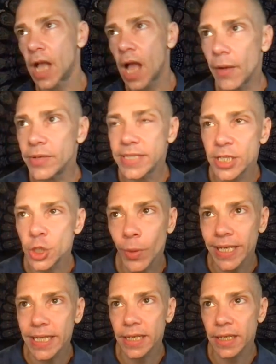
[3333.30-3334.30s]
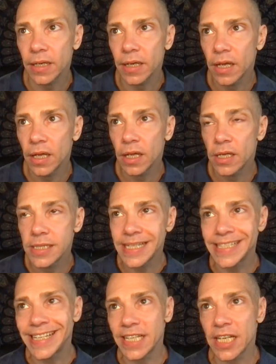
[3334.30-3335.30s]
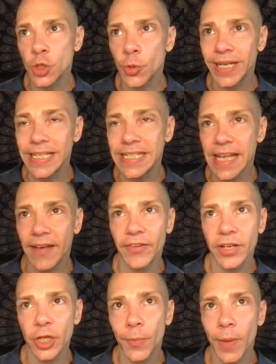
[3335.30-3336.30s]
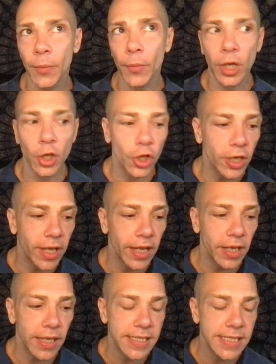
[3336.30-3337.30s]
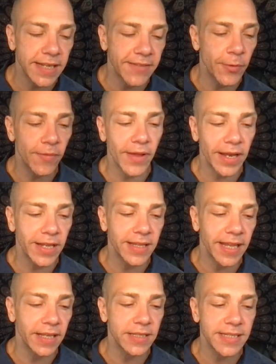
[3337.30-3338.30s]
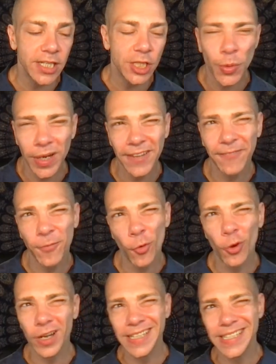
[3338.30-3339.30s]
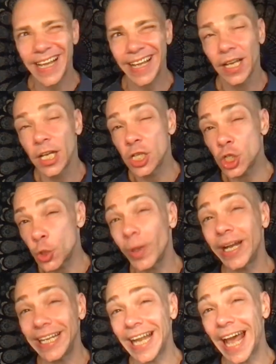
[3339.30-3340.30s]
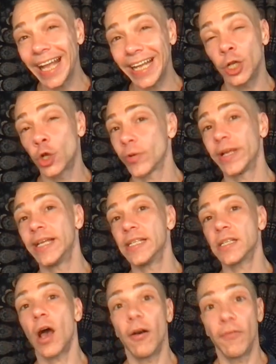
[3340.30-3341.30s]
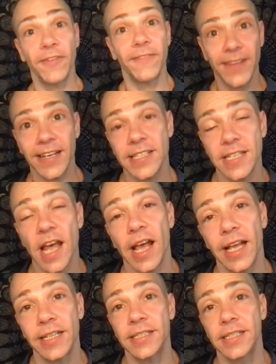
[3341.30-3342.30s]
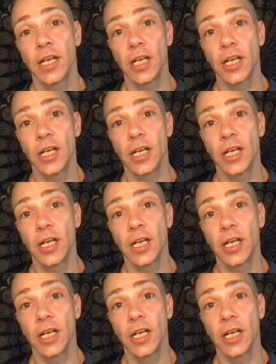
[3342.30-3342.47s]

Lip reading: I would say 20, since it's at 27, you might want to look at and see if you have anything, say 24 to say 29 degrees of the fixed signs.